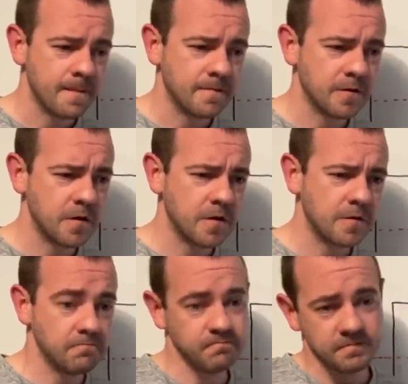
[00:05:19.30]

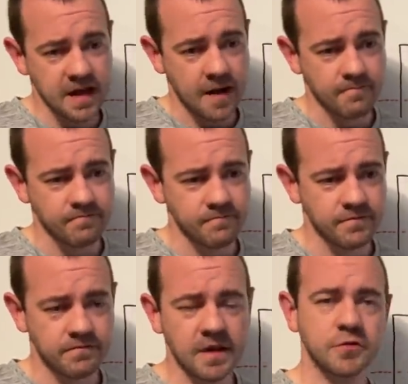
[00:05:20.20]
So yeah,
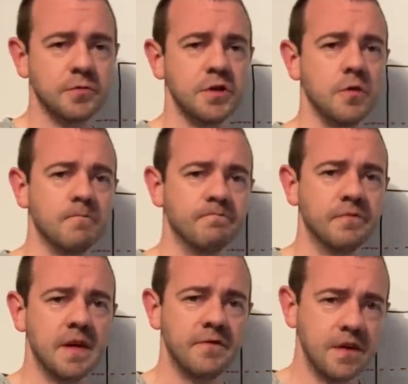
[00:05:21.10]
that's up to you.
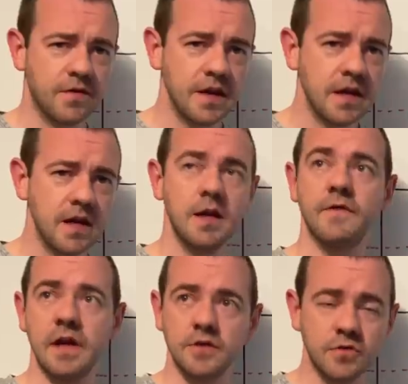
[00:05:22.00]
If you're thinking of
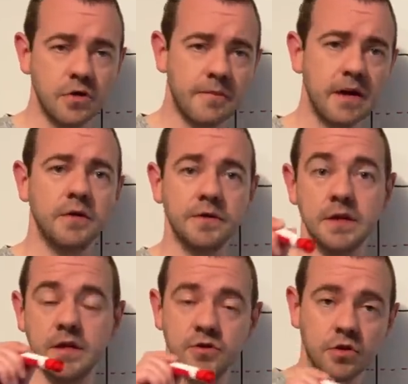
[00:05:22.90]
getting solar panels
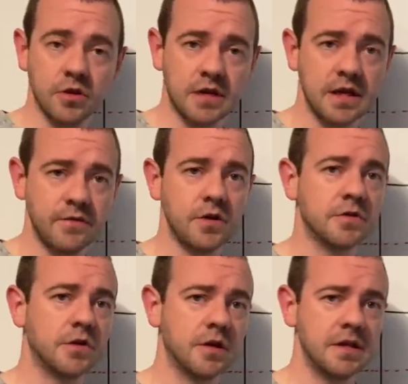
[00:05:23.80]
and solar diverters
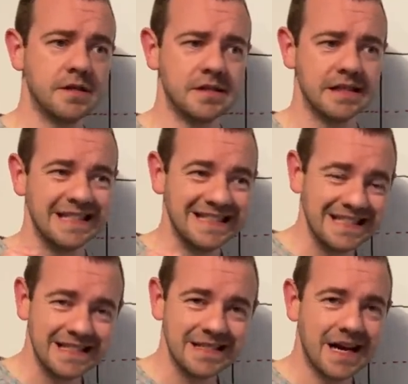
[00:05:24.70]
on your list,
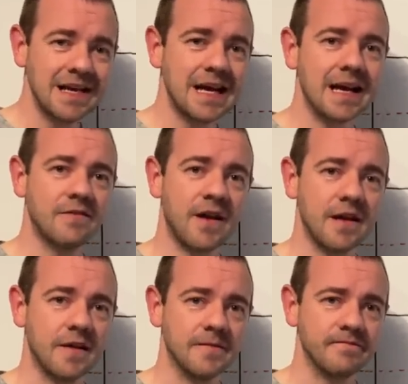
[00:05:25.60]
I'd hang
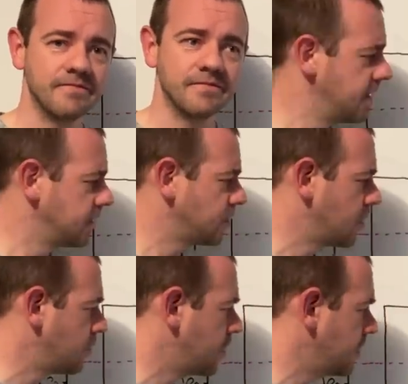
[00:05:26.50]
fire.
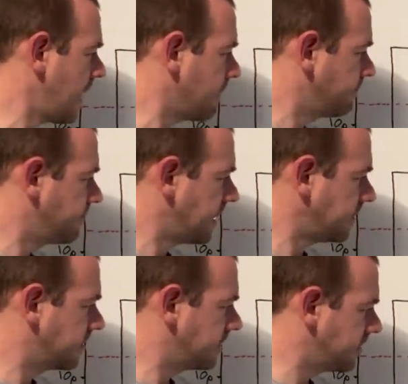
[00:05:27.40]
So uh, yeah,
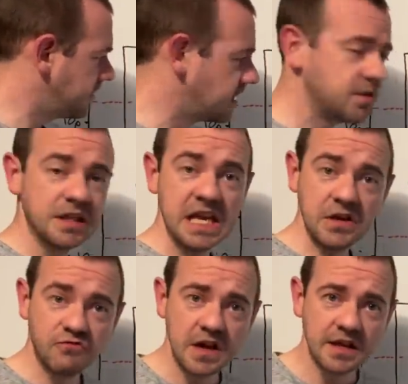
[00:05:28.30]
that's uh, essentially
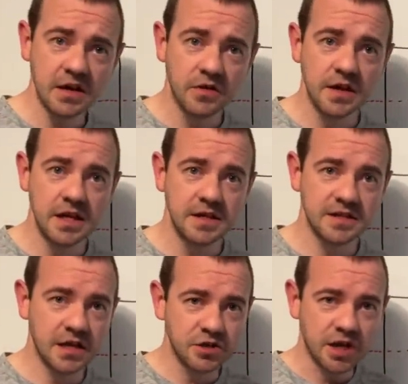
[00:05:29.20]
it really on the
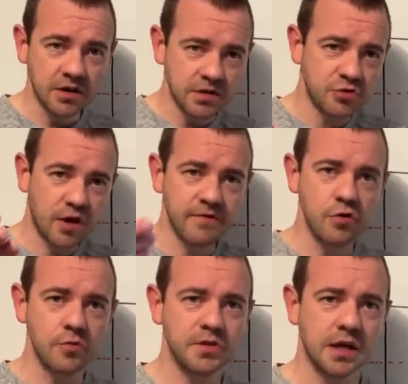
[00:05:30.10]
second channel, the Driving
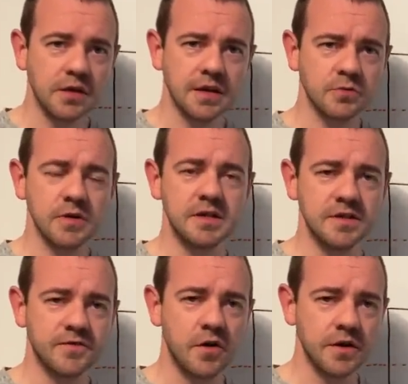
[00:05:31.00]
Ohm channel. That's what this
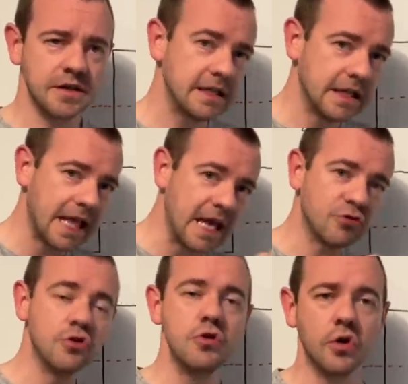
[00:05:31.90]
is for, these little
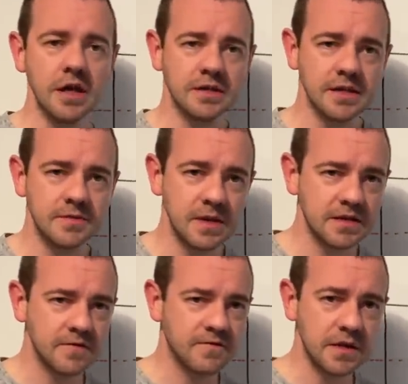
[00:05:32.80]
extra nuggets, these
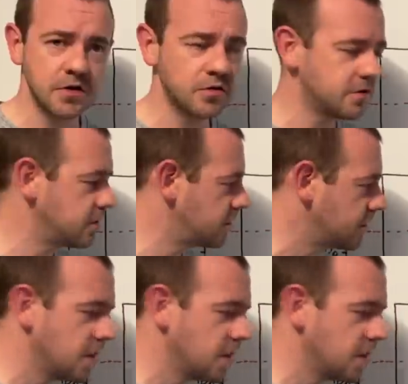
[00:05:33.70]
bits of videos that